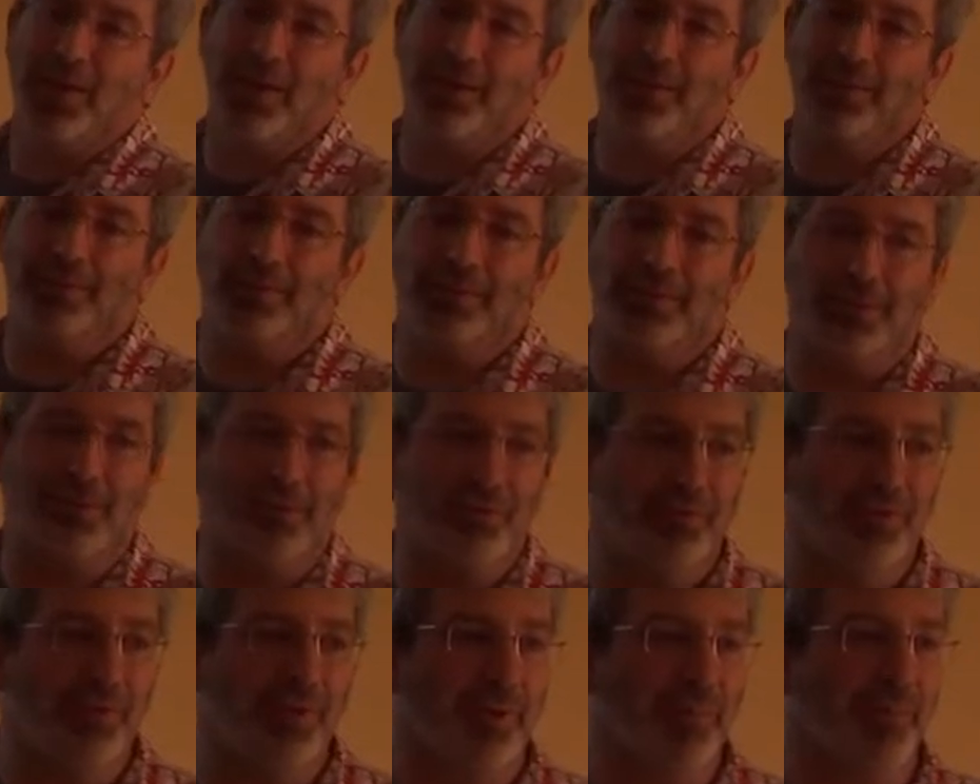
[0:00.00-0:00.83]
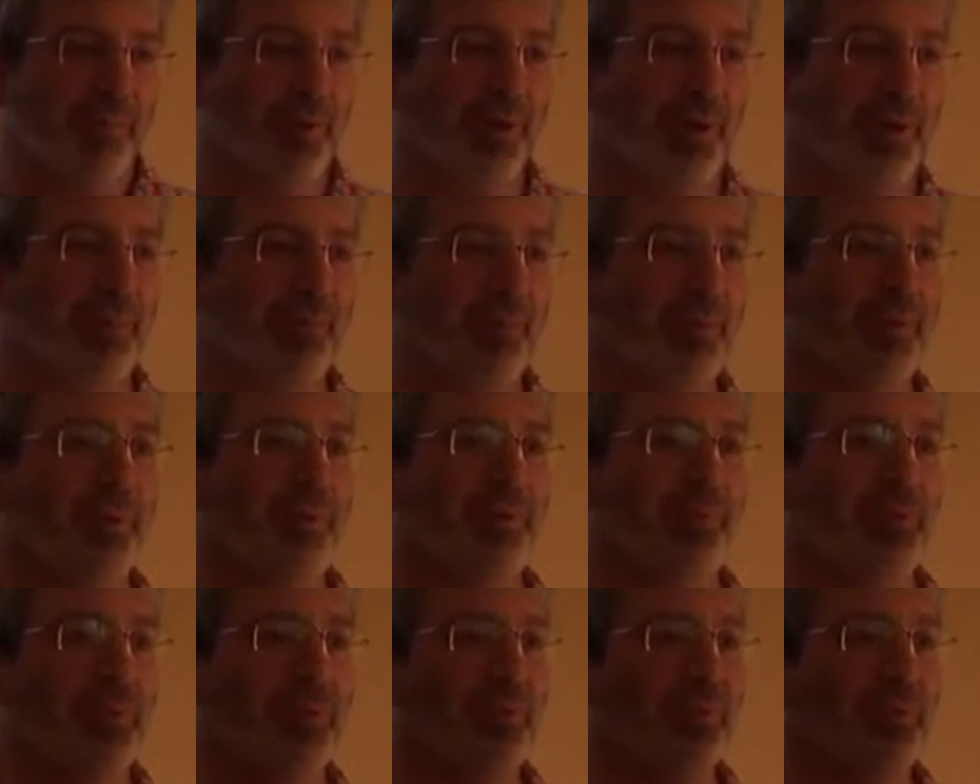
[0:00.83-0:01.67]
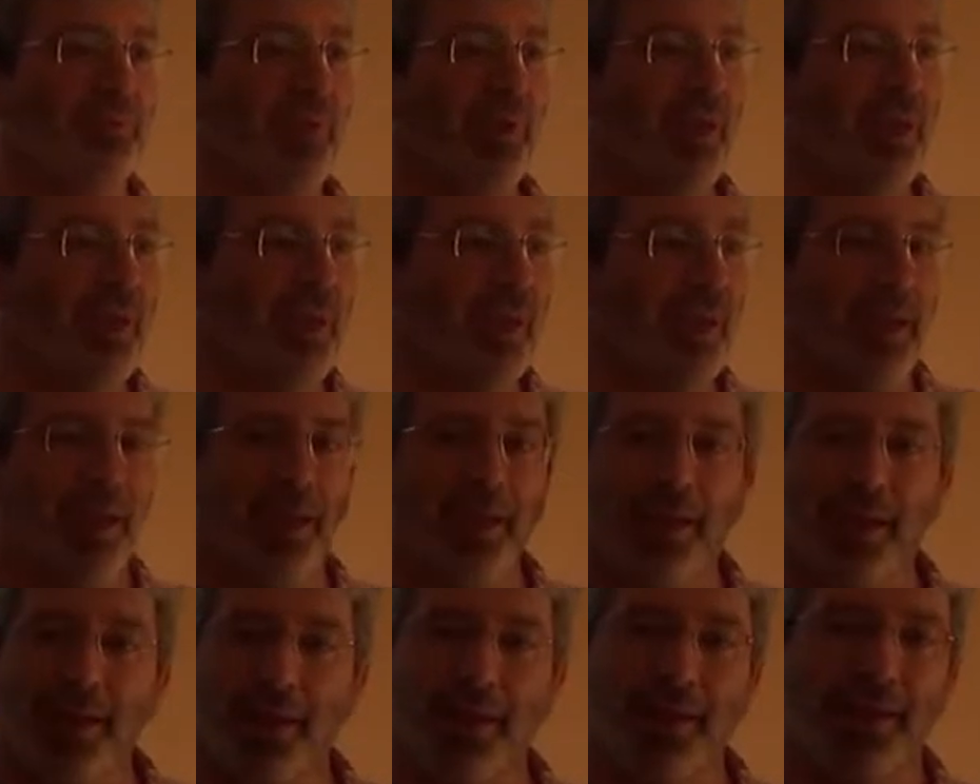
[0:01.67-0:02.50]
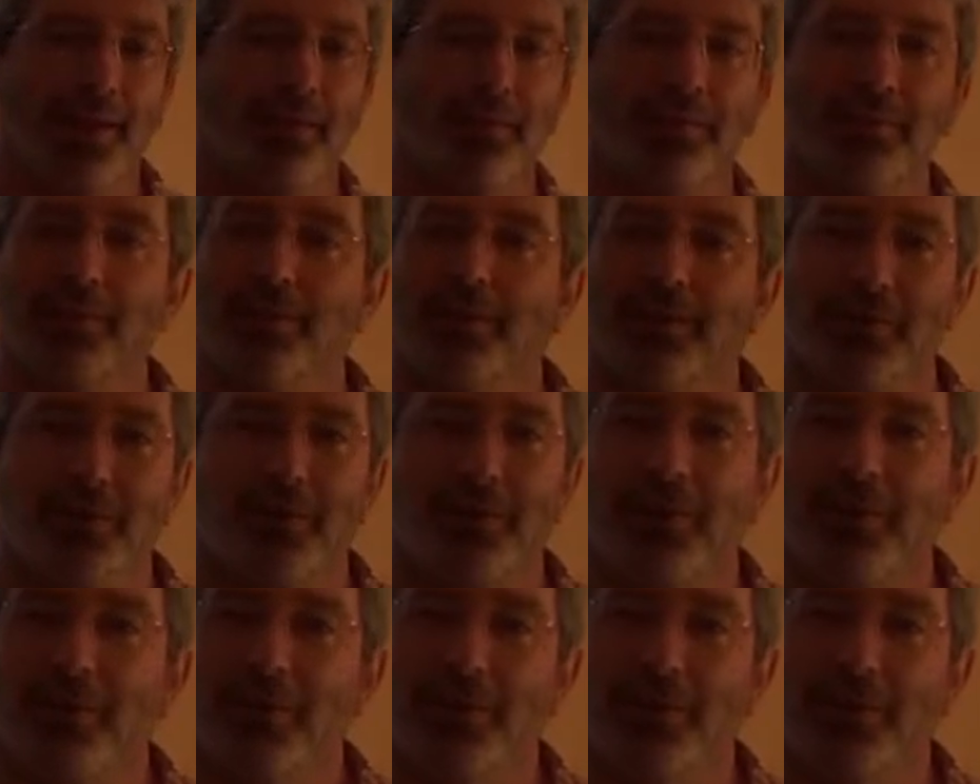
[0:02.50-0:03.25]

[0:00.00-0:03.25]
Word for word: and logistic problems, and you know,